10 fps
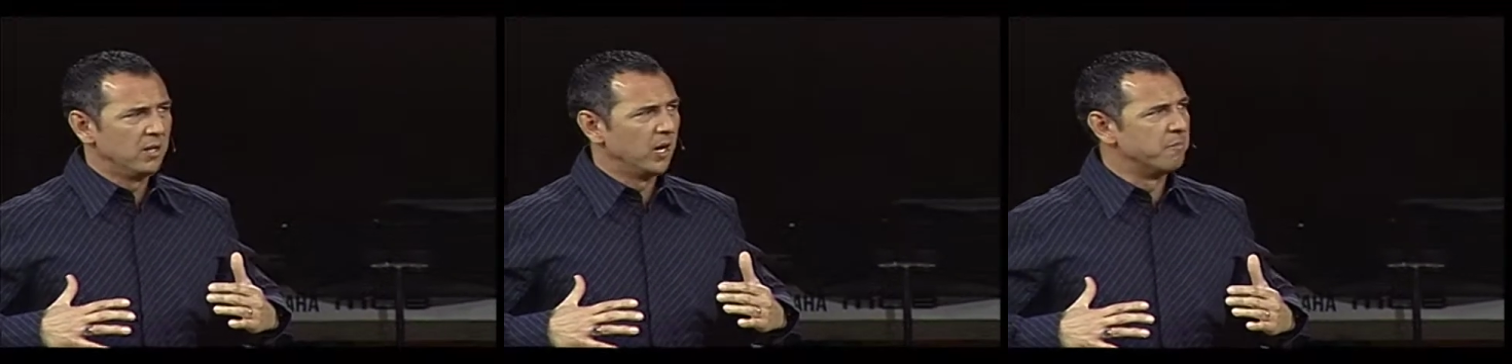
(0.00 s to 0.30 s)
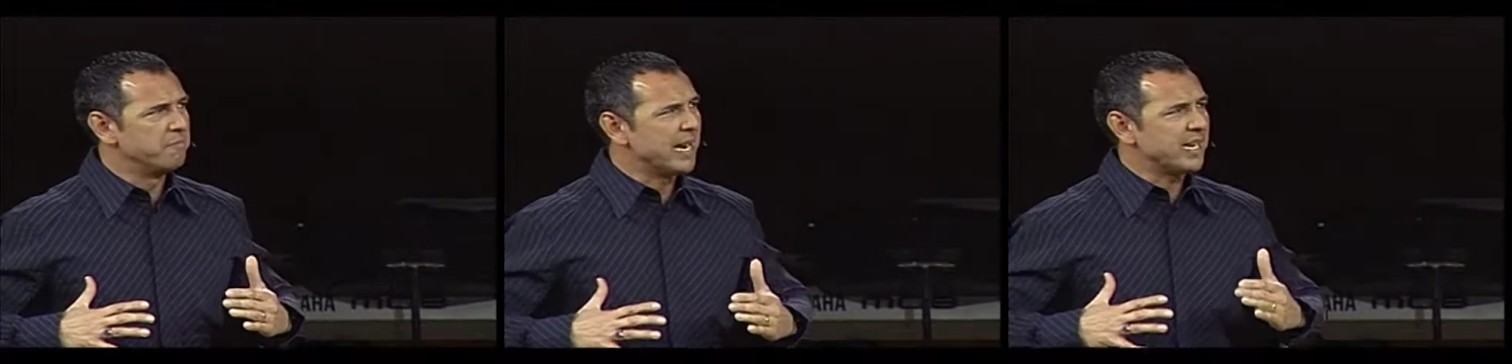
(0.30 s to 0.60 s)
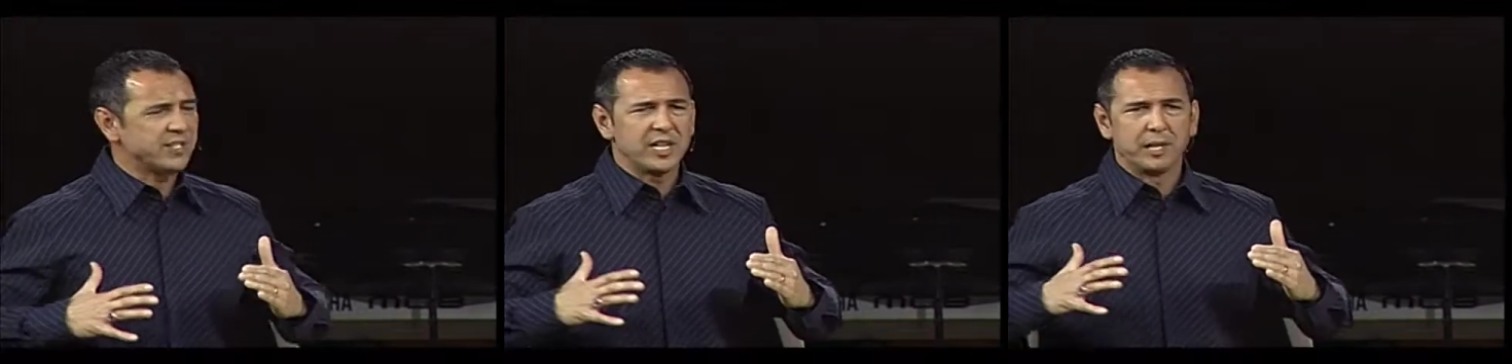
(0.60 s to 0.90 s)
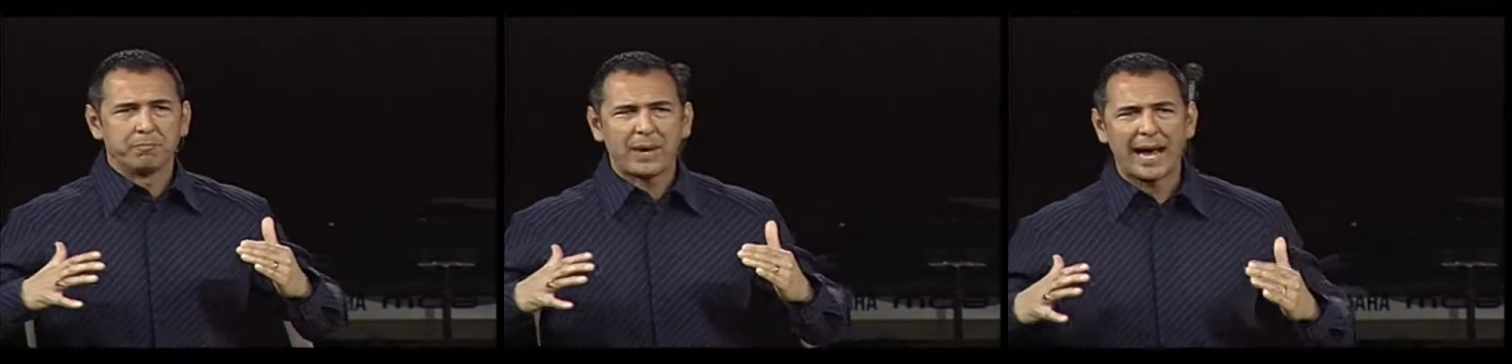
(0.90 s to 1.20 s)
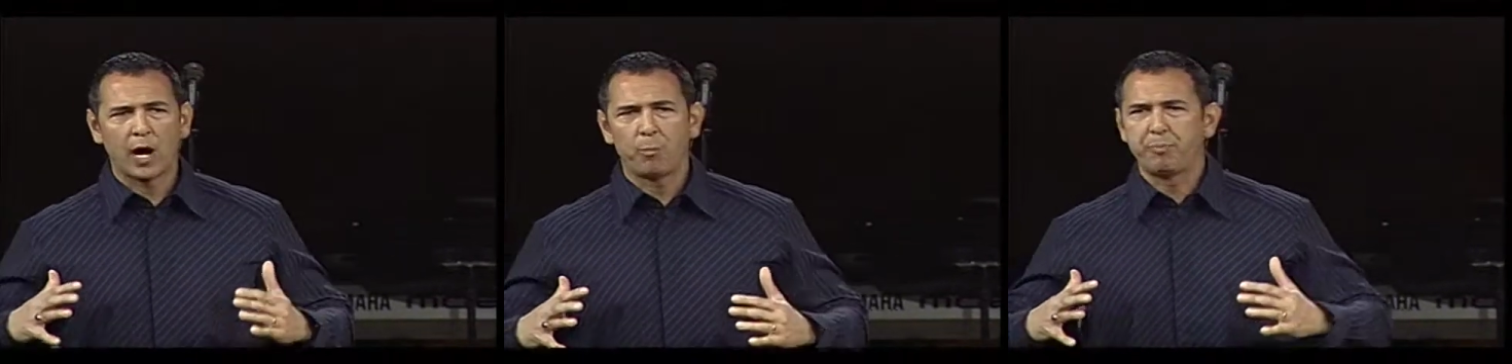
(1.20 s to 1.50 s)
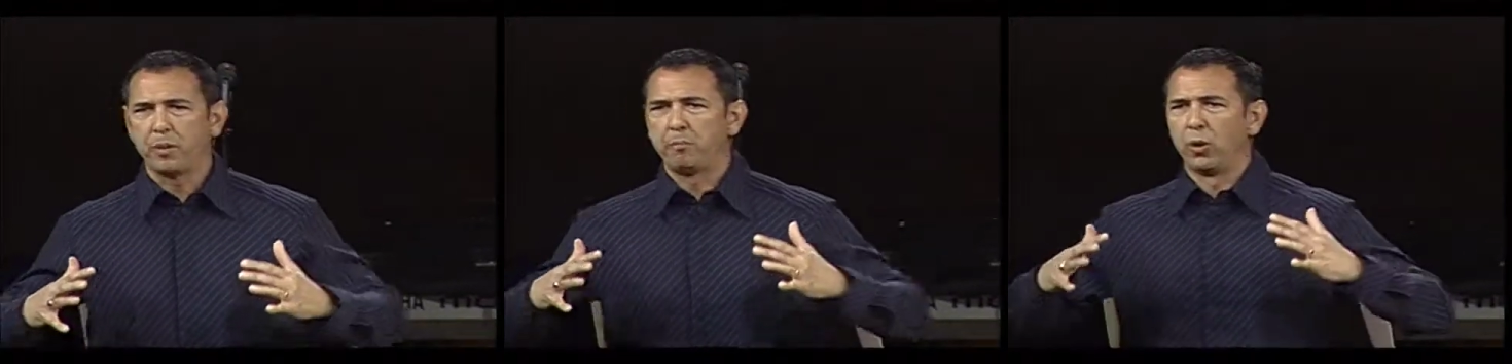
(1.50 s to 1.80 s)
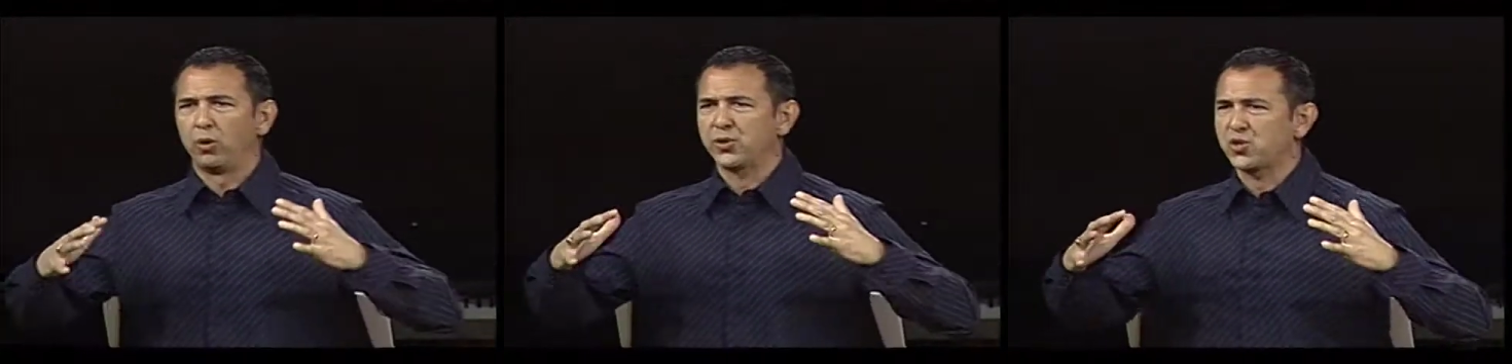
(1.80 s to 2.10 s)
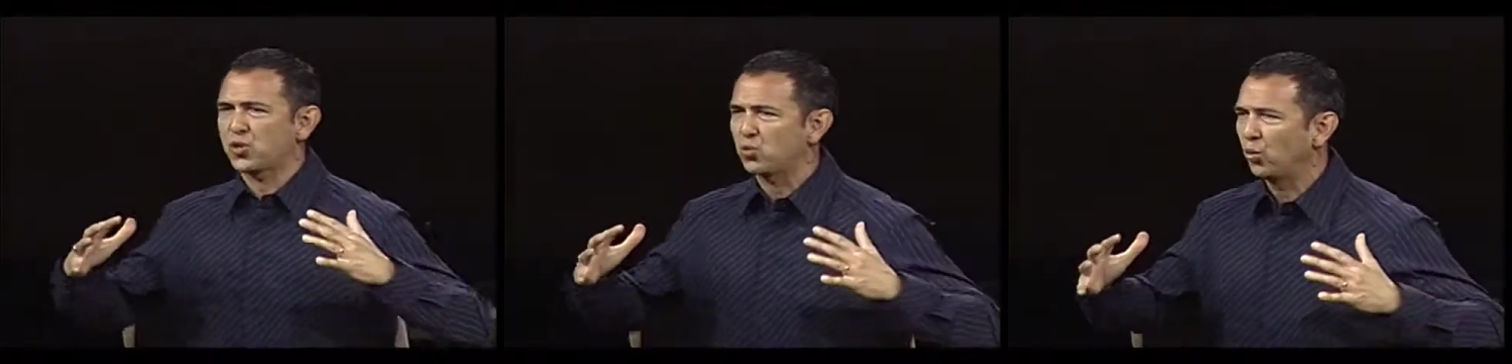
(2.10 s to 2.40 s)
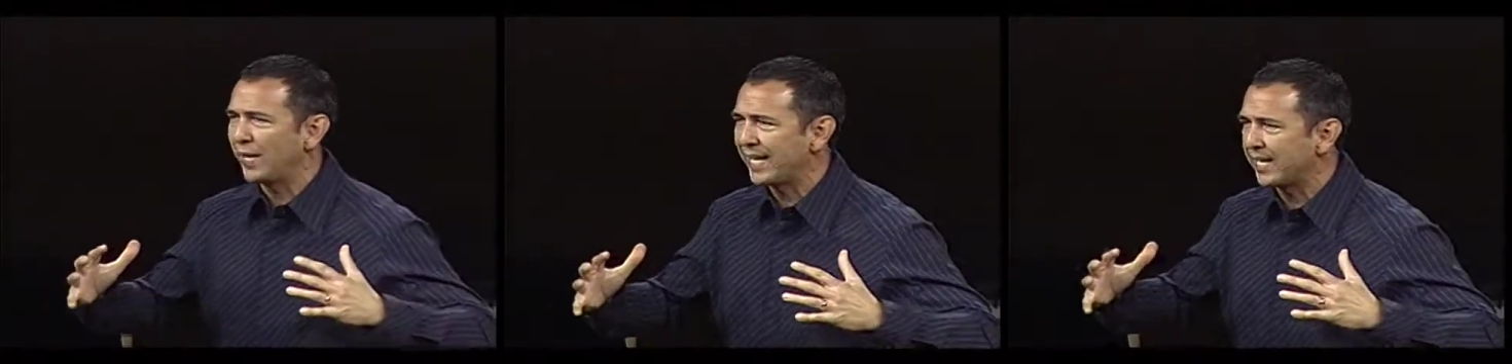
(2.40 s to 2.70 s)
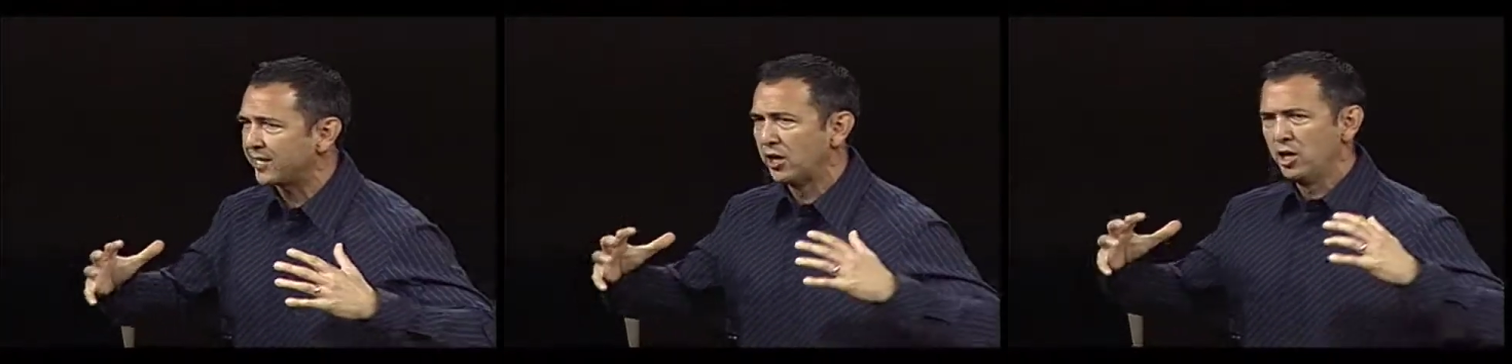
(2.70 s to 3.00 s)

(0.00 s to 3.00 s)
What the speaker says: amazing, palpable, sweet,